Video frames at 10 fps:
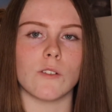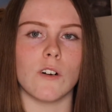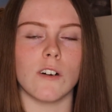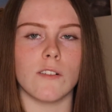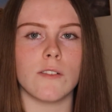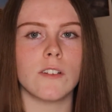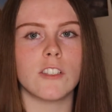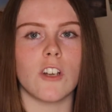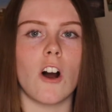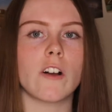sort of
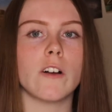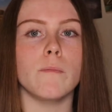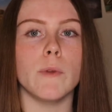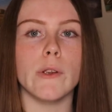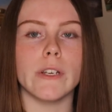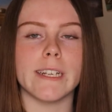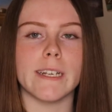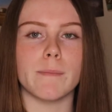dark and moody,